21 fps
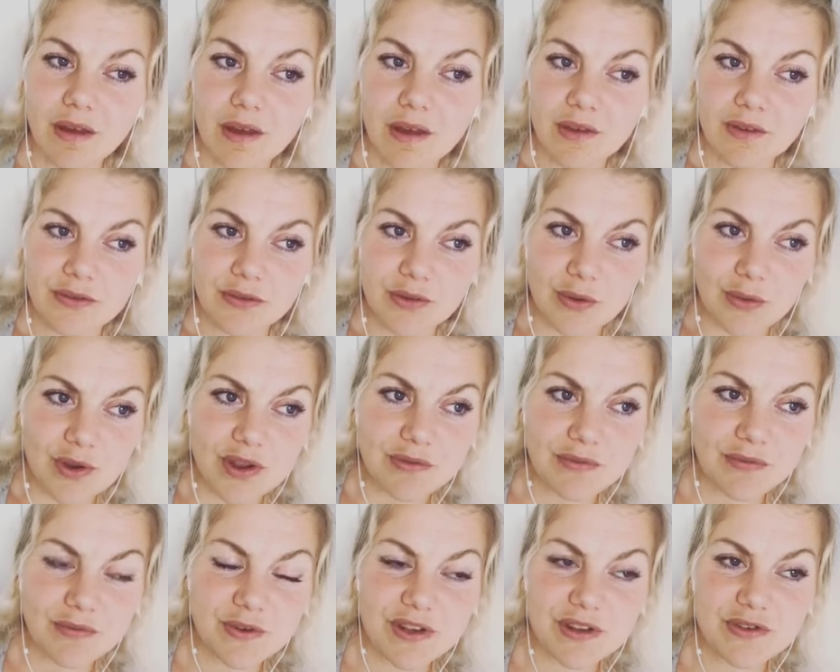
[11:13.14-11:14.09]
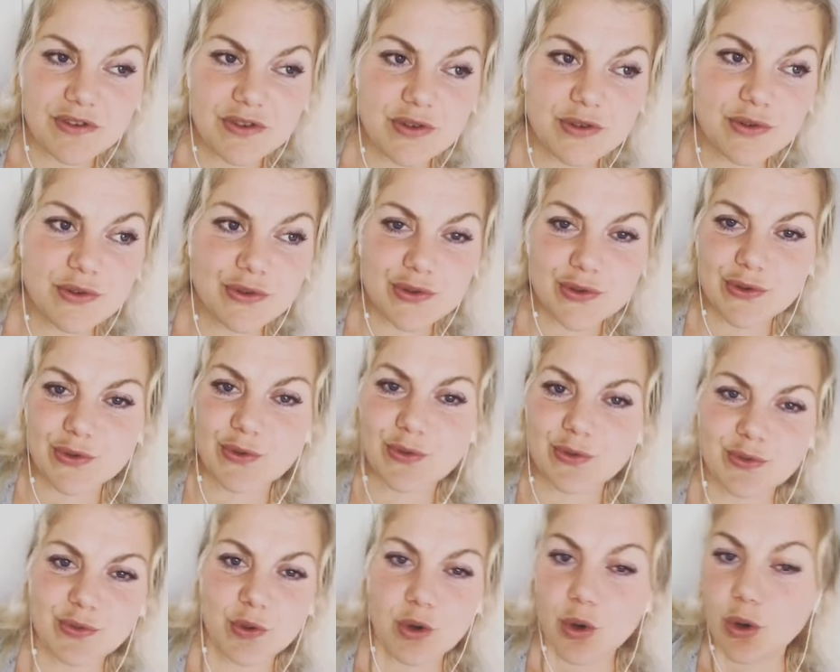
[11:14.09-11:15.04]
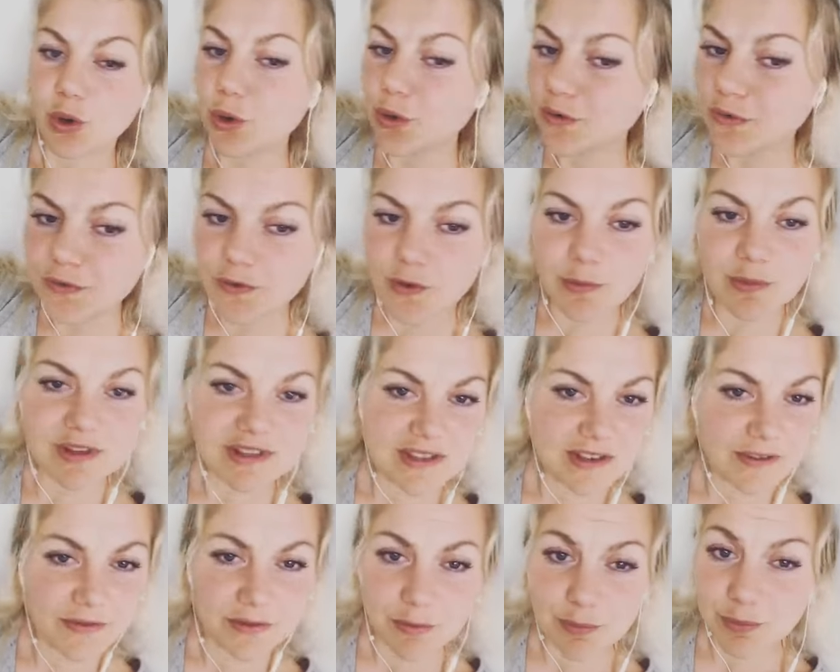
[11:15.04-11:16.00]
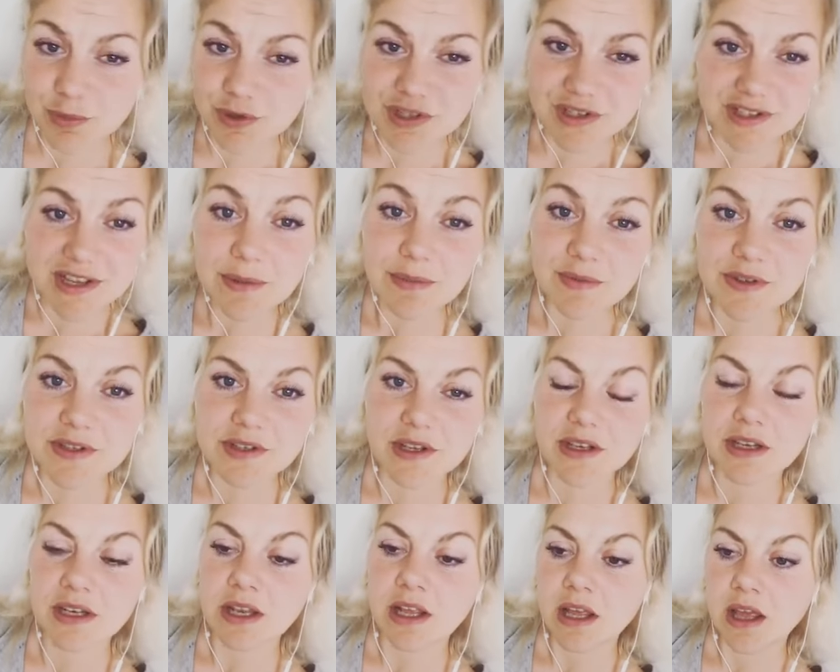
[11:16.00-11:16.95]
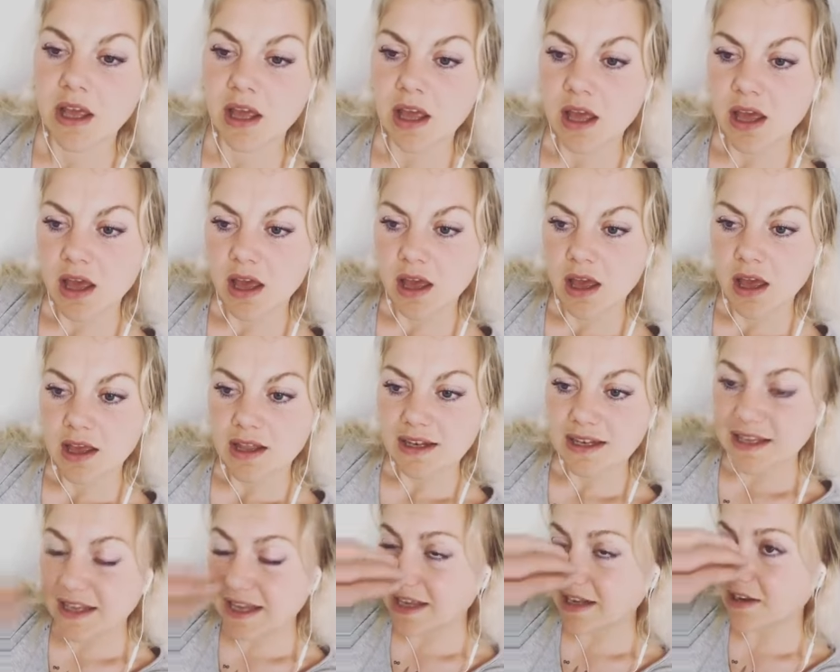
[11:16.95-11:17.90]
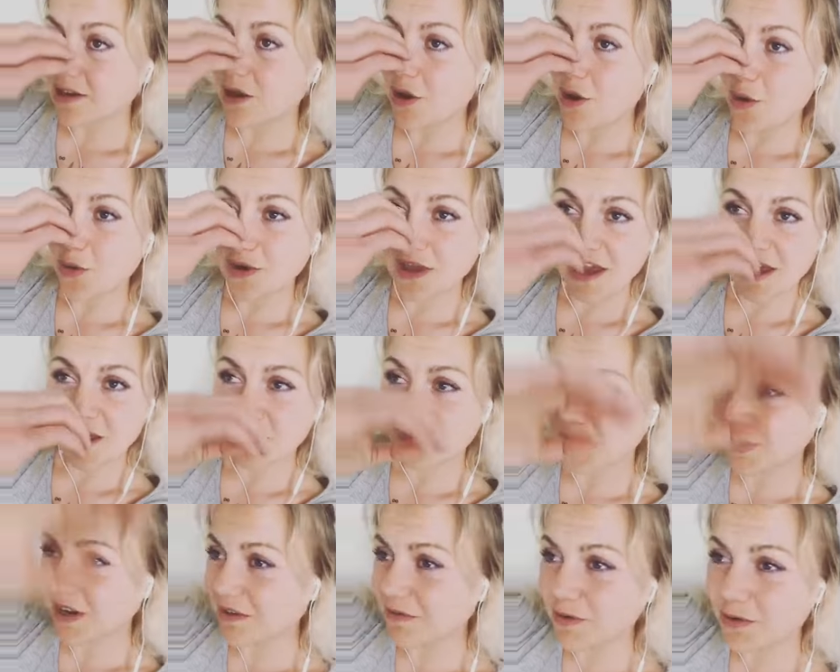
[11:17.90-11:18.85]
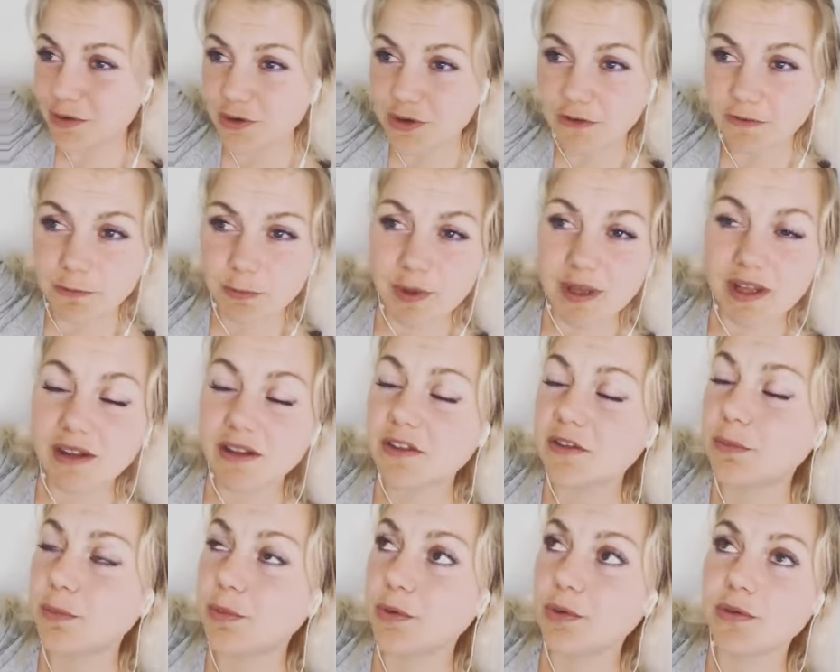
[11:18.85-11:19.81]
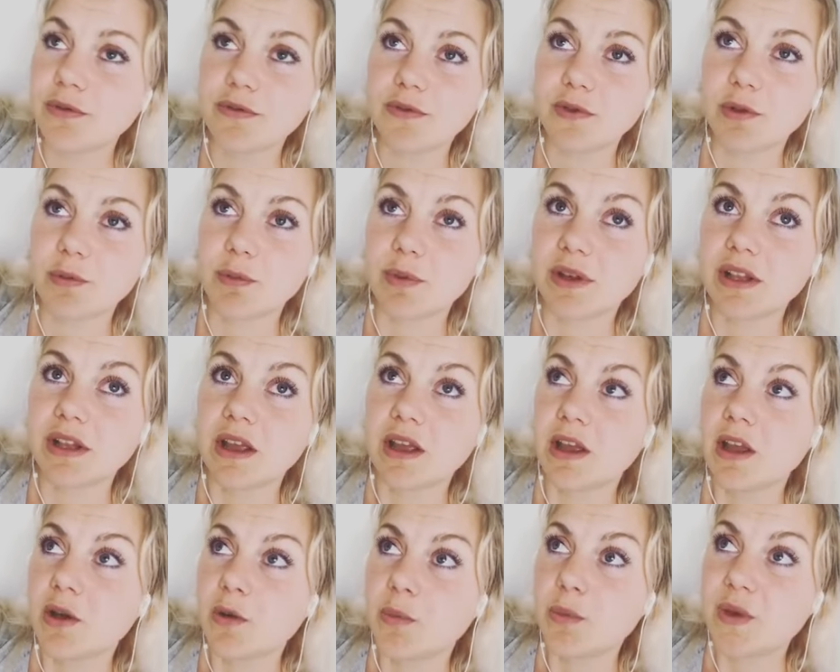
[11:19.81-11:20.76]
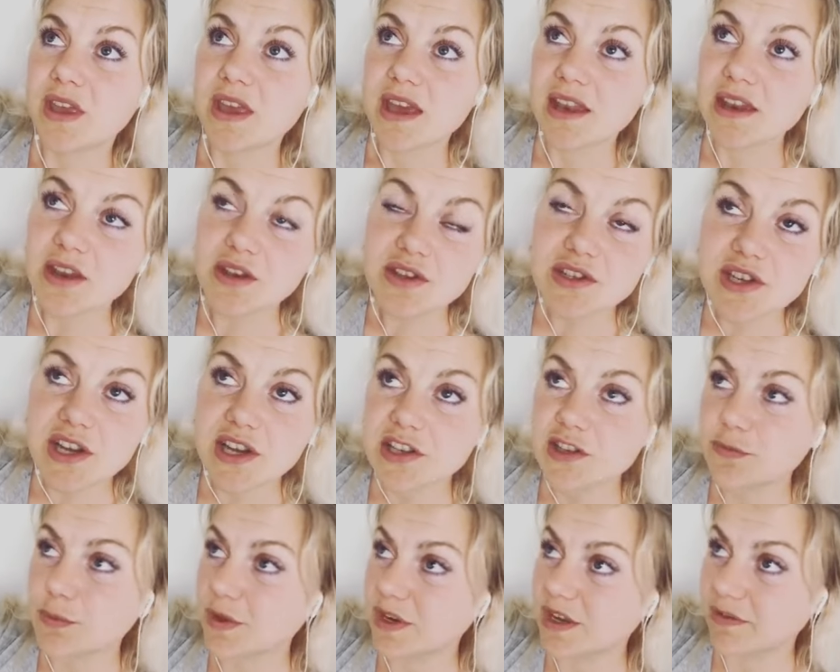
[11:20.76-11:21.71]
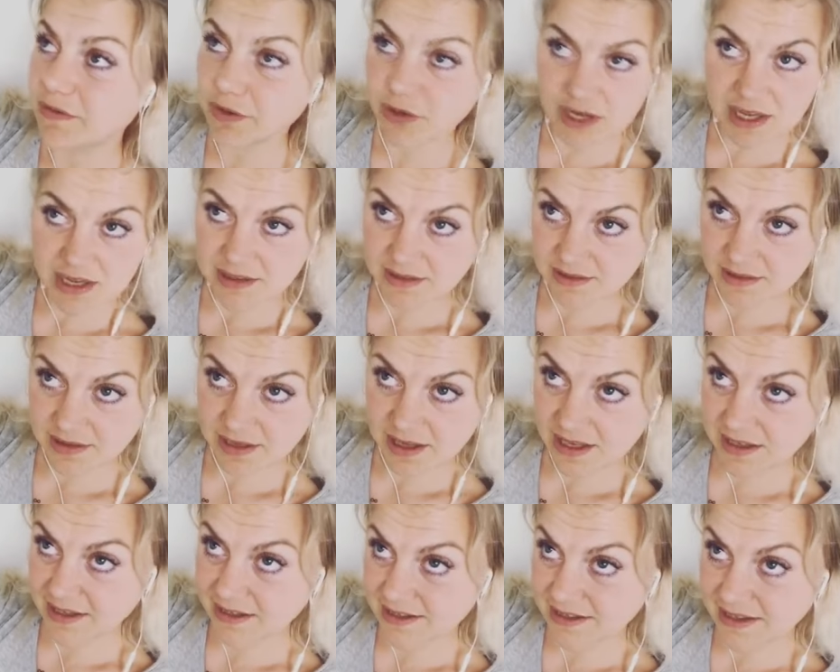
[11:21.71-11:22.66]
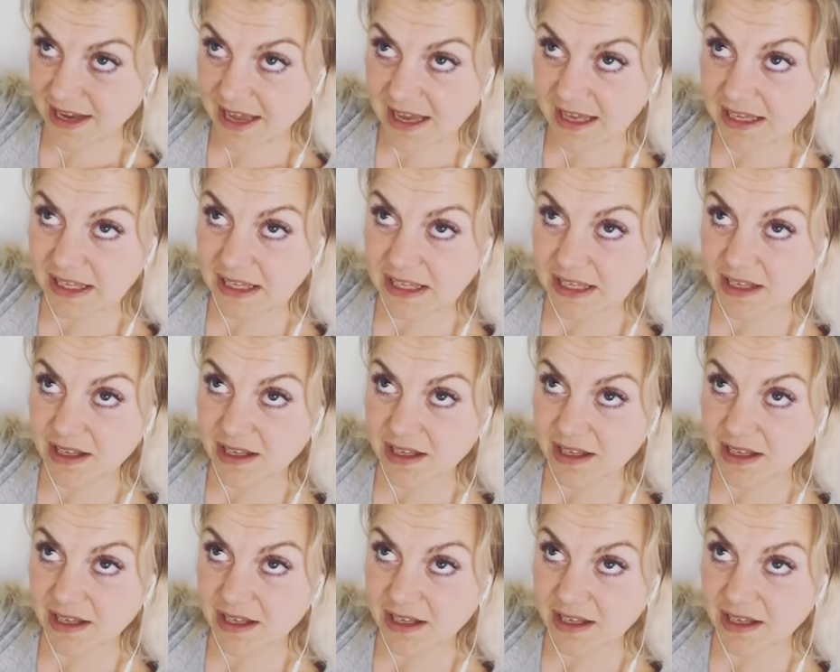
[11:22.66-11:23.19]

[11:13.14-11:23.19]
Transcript: So if we choose to look from a different perception, then okay, whatever you have built is beautiful, but we cannot change whatever it is. It is like